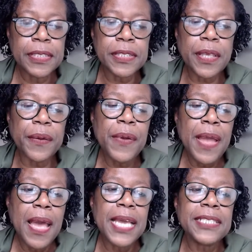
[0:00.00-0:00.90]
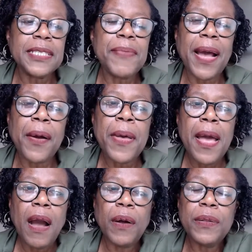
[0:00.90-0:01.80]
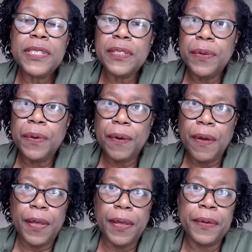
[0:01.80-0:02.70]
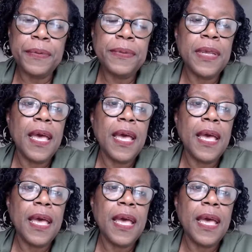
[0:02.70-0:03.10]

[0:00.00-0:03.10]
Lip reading: So it's about holding your own,